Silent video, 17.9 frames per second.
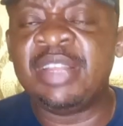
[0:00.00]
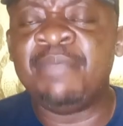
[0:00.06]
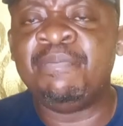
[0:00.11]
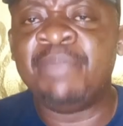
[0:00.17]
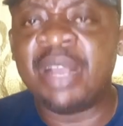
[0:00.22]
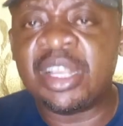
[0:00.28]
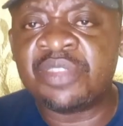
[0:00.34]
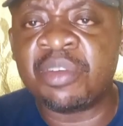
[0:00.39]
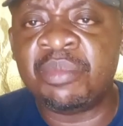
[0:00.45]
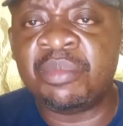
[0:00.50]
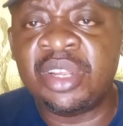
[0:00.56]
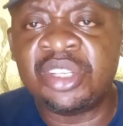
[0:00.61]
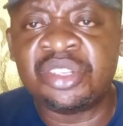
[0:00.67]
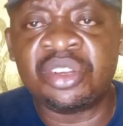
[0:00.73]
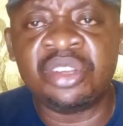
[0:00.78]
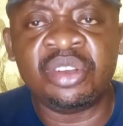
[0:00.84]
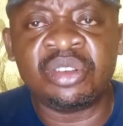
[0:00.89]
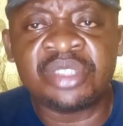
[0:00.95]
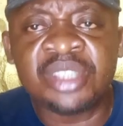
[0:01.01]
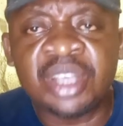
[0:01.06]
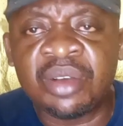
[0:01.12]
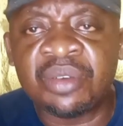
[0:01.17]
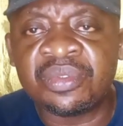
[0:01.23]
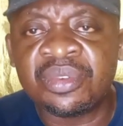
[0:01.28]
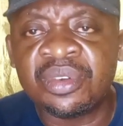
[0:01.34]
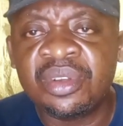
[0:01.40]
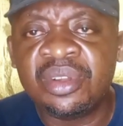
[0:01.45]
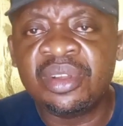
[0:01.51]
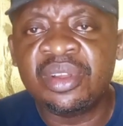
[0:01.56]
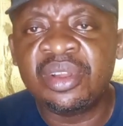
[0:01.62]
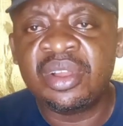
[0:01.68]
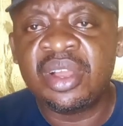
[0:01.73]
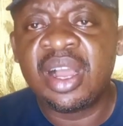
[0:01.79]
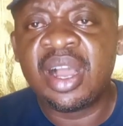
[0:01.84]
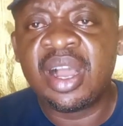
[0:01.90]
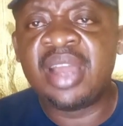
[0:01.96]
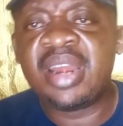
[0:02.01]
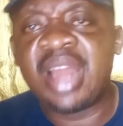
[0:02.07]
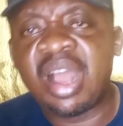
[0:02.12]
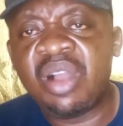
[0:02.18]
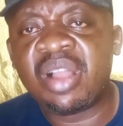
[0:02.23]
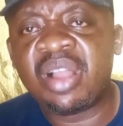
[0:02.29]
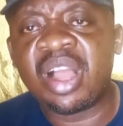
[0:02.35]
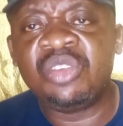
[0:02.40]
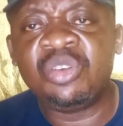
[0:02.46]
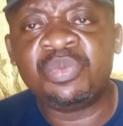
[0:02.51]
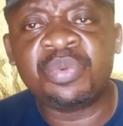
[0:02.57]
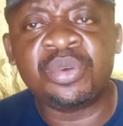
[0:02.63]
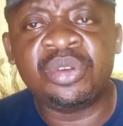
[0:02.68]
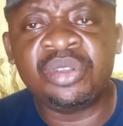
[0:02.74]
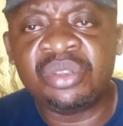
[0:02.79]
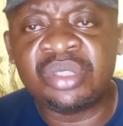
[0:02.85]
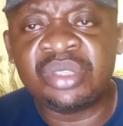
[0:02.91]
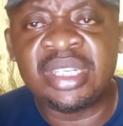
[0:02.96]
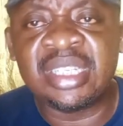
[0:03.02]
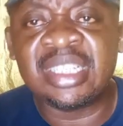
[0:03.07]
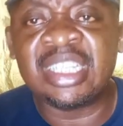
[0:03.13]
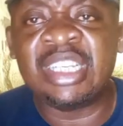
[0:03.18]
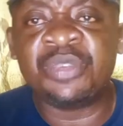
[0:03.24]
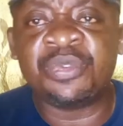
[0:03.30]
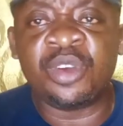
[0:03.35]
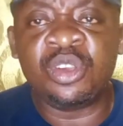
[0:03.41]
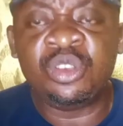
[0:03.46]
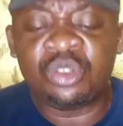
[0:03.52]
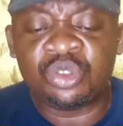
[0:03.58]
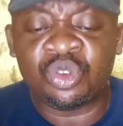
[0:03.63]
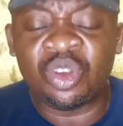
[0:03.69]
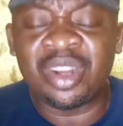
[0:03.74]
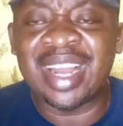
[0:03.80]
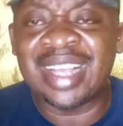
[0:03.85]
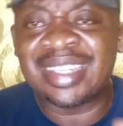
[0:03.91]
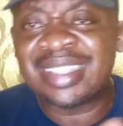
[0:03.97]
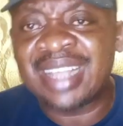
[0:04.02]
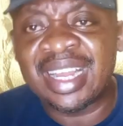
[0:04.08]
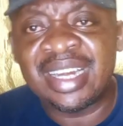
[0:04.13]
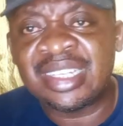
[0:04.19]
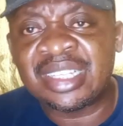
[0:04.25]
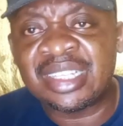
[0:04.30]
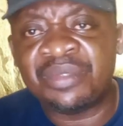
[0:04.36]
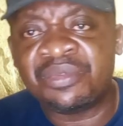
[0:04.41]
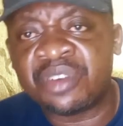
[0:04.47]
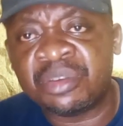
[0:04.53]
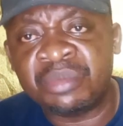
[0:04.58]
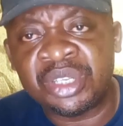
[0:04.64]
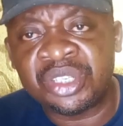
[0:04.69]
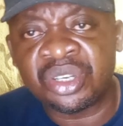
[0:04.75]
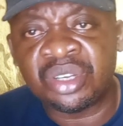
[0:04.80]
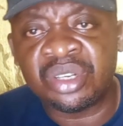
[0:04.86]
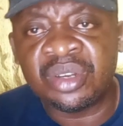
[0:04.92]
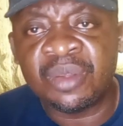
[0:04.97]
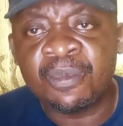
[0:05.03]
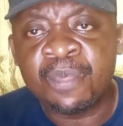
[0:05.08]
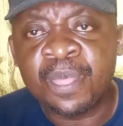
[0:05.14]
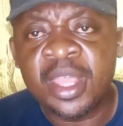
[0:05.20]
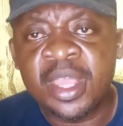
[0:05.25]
the best formulation yourself. And how can you produce this? Is for you to understand this information.